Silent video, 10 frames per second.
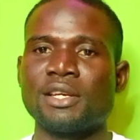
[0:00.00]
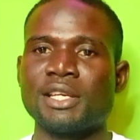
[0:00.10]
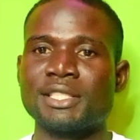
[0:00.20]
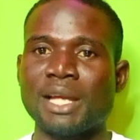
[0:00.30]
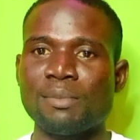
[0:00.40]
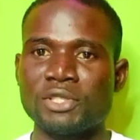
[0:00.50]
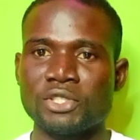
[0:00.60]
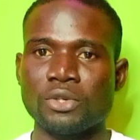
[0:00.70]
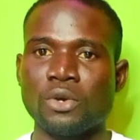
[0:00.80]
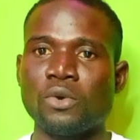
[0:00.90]

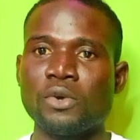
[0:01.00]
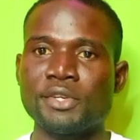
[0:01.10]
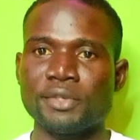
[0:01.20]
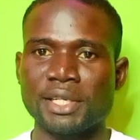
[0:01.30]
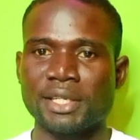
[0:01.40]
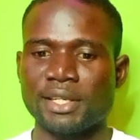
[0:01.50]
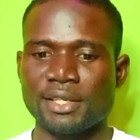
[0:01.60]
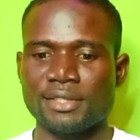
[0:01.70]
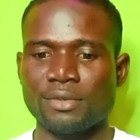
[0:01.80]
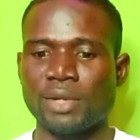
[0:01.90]
establish your own
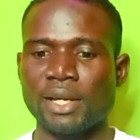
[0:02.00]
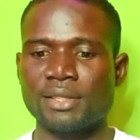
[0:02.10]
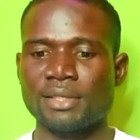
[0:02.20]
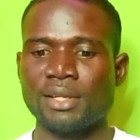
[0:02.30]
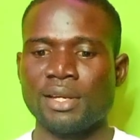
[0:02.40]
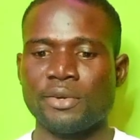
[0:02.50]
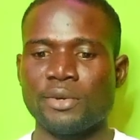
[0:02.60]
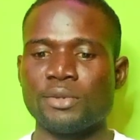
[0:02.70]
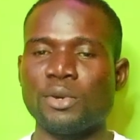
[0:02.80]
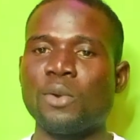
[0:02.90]
uniqueness, right,
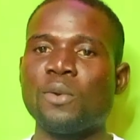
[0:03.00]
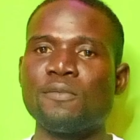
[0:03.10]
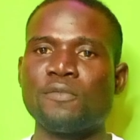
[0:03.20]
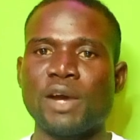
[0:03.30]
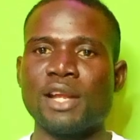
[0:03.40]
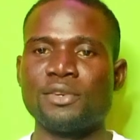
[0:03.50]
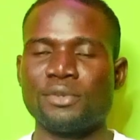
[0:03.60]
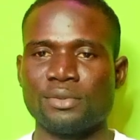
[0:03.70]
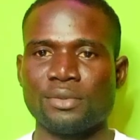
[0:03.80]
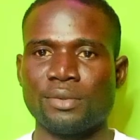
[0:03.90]
and your own
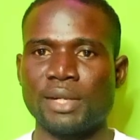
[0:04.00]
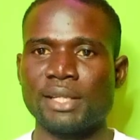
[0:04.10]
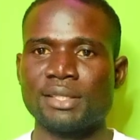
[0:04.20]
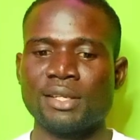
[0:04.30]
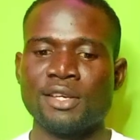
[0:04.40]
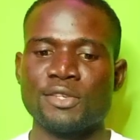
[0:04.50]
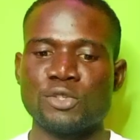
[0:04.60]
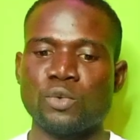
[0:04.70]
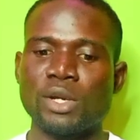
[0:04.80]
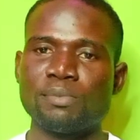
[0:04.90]
value, right?
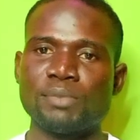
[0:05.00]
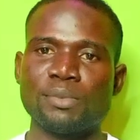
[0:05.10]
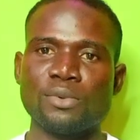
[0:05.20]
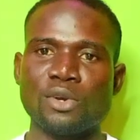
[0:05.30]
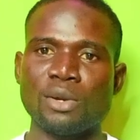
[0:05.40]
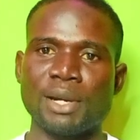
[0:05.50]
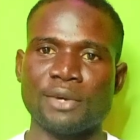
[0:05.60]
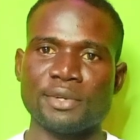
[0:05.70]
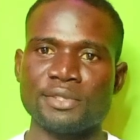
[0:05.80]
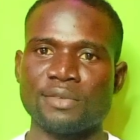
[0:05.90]
So when people come
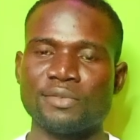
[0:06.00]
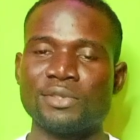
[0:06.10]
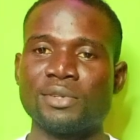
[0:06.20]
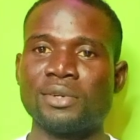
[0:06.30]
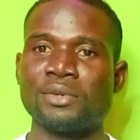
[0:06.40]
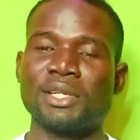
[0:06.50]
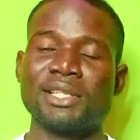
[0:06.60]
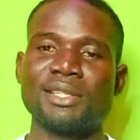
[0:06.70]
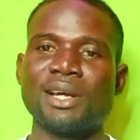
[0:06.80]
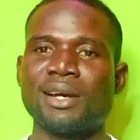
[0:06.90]
across your video, oh, they
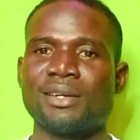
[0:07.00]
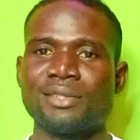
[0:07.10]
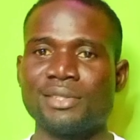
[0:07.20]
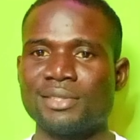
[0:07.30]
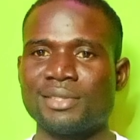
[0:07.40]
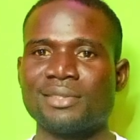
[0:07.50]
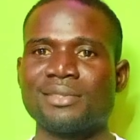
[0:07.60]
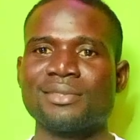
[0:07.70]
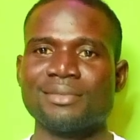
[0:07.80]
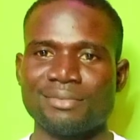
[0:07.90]
say, ah, this
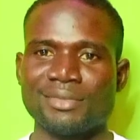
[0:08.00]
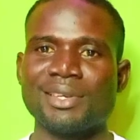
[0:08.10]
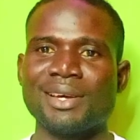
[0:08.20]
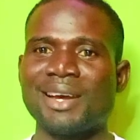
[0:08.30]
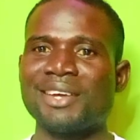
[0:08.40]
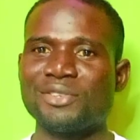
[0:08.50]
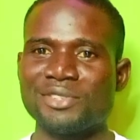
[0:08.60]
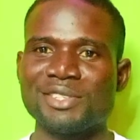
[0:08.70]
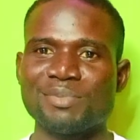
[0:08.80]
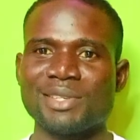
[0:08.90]
is, yeah, I know
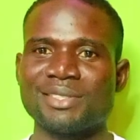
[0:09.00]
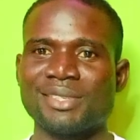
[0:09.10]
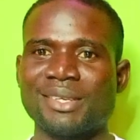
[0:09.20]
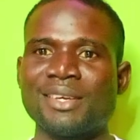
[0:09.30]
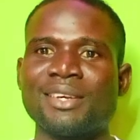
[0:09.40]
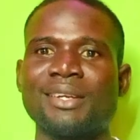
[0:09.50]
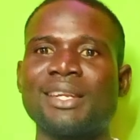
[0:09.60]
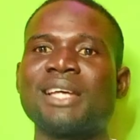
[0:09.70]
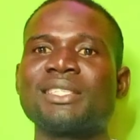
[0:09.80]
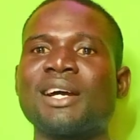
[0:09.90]
this person.
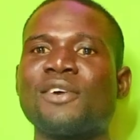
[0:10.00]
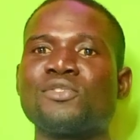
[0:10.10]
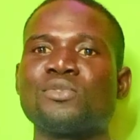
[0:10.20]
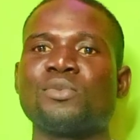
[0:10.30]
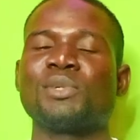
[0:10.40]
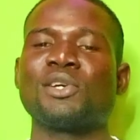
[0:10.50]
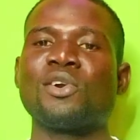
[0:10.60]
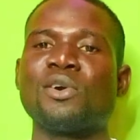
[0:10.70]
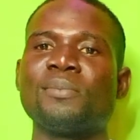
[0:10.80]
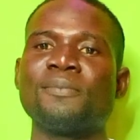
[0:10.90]
That is how to
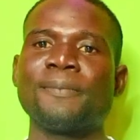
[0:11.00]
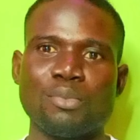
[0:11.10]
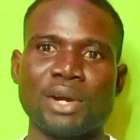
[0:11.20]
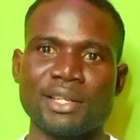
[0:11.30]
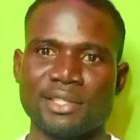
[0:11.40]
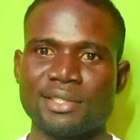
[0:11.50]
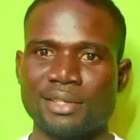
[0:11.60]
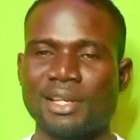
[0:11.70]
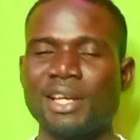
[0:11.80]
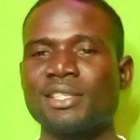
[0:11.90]
become a brand.
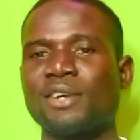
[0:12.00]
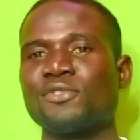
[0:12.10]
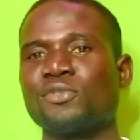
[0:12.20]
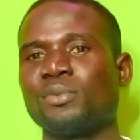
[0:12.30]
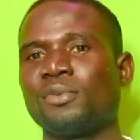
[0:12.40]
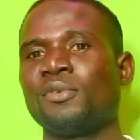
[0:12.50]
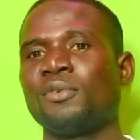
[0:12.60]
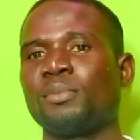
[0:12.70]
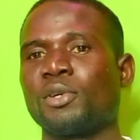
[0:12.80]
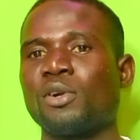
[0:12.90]
That is how to
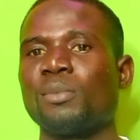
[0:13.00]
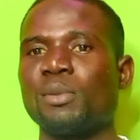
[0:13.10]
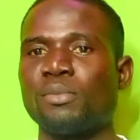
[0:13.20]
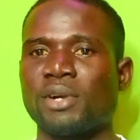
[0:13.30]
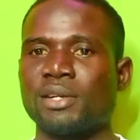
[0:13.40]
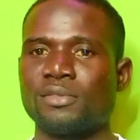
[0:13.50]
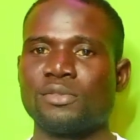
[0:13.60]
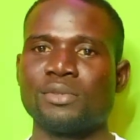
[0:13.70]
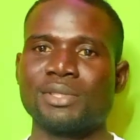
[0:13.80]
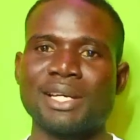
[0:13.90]
become a brand.
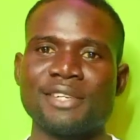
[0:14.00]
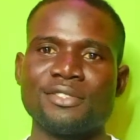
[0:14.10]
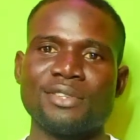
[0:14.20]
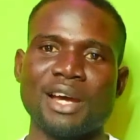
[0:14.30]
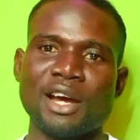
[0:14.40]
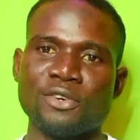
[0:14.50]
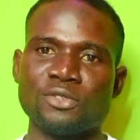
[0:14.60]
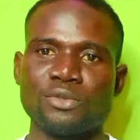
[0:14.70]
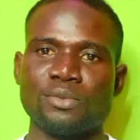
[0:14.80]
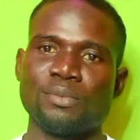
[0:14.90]
You stand
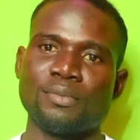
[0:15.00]
out,